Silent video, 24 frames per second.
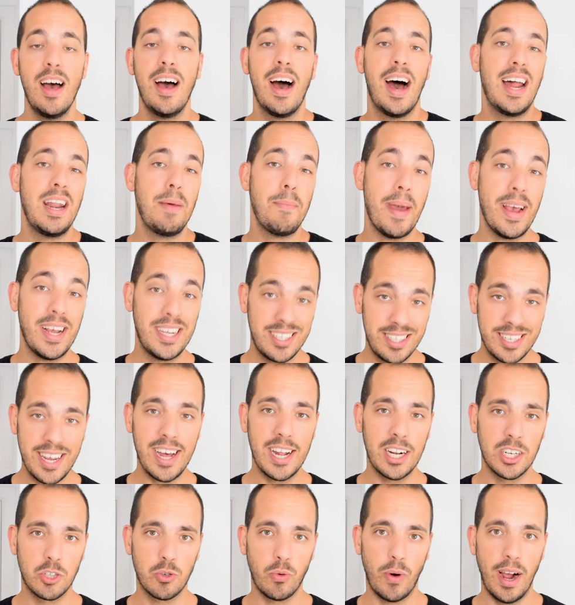And it makes
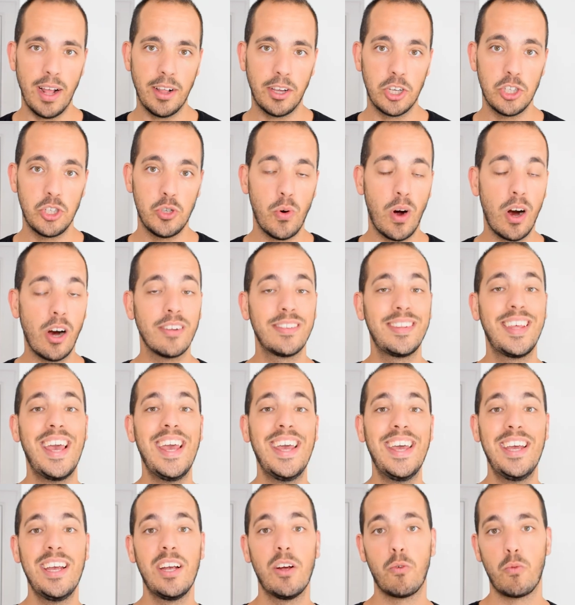sense, right? Because you are
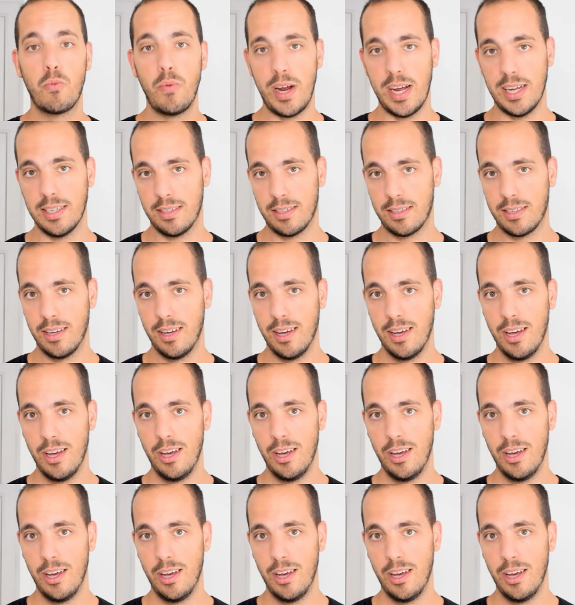taking a risk.